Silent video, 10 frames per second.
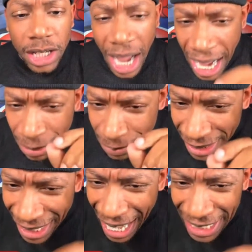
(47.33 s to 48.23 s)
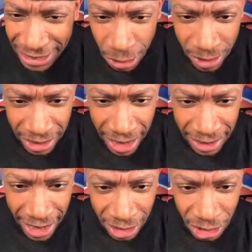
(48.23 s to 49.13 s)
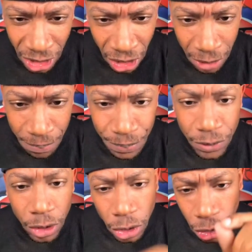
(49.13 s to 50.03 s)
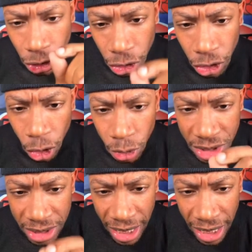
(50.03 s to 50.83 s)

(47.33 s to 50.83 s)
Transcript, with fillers: I'm glad you said that, sir. You Oops.